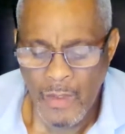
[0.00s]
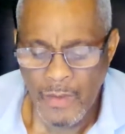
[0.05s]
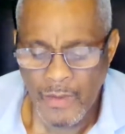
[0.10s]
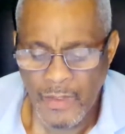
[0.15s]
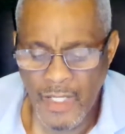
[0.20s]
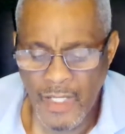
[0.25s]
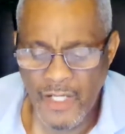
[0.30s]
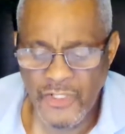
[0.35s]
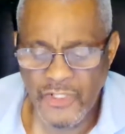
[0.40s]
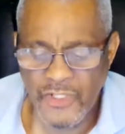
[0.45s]

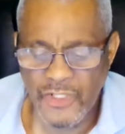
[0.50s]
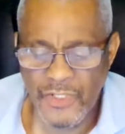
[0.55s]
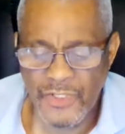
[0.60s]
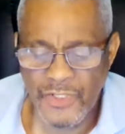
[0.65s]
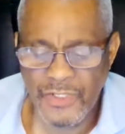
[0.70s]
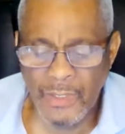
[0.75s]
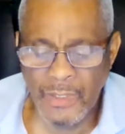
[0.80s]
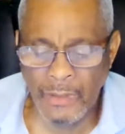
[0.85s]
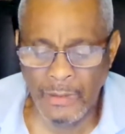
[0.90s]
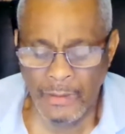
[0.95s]

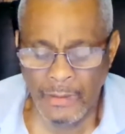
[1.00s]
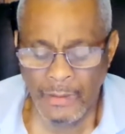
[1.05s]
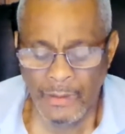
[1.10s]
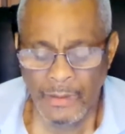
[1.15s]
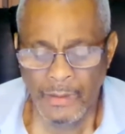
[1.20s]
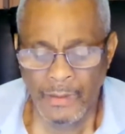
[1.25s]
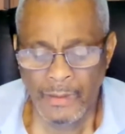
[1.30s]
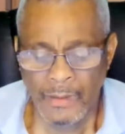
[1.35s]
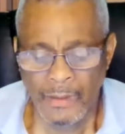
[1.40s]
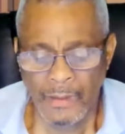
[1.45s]
Conscious
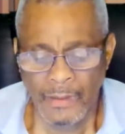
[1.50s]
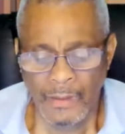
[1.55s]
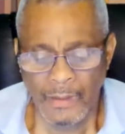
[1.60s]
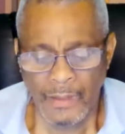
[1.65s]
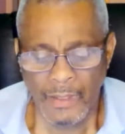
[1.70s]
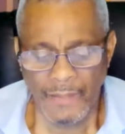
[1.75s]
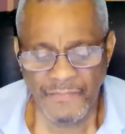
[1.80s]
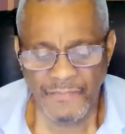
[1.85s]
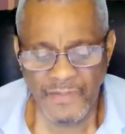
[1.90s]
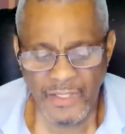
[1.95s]

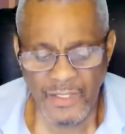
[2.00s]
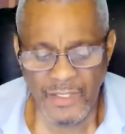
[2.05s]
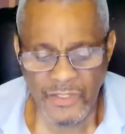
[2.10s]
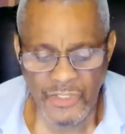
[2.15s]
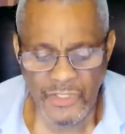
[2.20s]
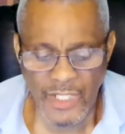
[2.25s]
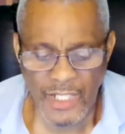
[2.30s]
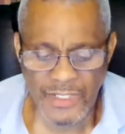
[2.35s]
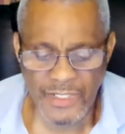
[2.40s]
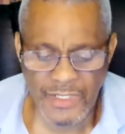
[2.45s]
of the
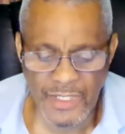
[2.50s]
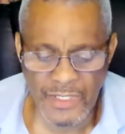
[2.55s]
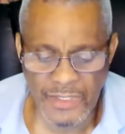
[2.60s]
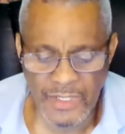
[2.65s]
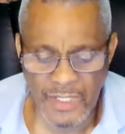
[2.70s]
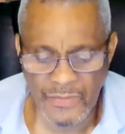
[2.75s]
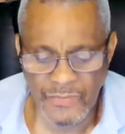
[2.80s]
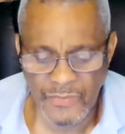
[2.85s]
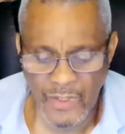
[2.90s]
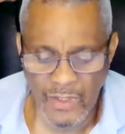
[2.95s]
injustice
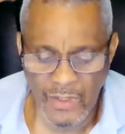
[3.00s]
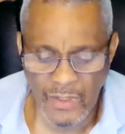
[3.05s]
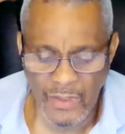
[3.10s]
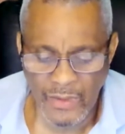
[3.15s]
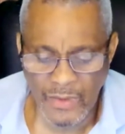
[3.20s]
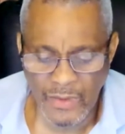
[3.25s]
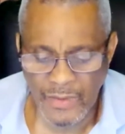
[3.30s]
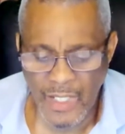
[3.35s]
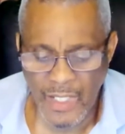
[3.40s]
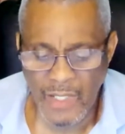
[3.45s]
and
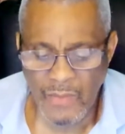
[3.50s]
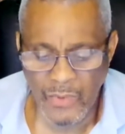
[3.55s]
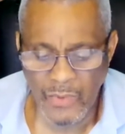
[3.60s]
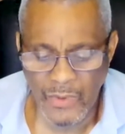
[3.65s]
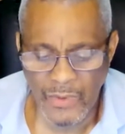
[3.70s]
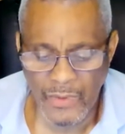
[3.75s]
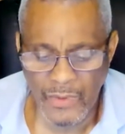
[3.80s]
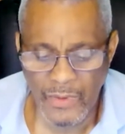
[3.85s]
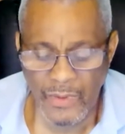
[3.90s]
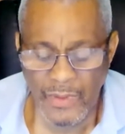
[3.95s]
wrong they
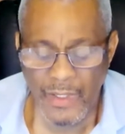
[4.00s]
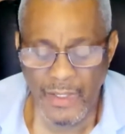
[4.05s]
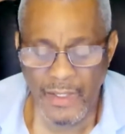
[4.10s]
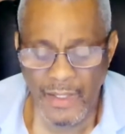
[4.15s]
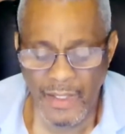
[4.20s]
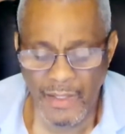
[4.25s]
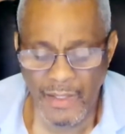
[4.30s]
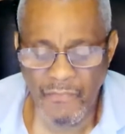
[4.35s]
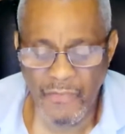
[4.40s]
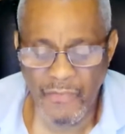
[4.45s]
were
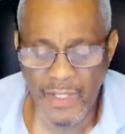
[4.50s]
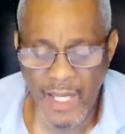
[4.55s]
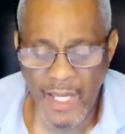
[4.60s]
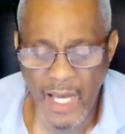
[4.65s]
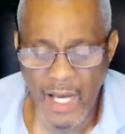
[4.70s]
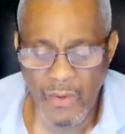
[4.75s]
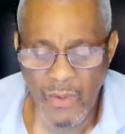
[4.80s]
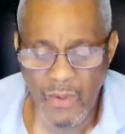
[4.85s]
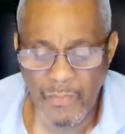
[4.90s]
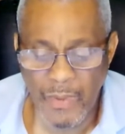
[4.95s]
every
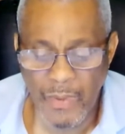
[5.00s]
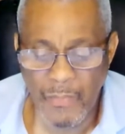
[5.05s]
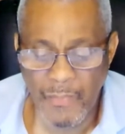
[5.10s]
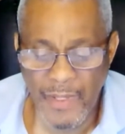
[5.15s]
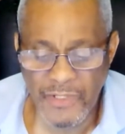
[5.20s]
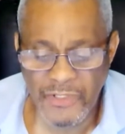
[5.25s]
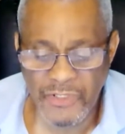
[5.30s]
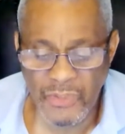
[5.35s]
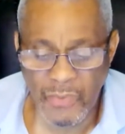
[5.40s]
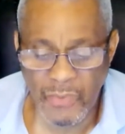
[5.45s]
hour
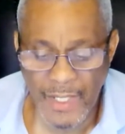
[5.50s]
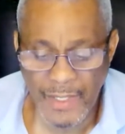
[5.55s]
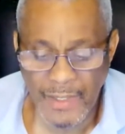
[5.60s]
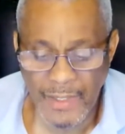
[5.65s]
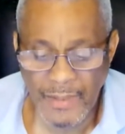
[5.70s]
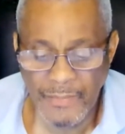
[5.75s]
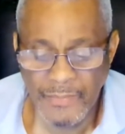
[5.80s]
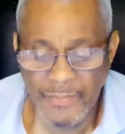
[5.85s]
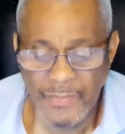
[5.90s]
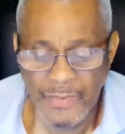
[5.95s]

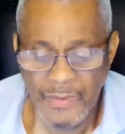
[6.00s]
perpetuating,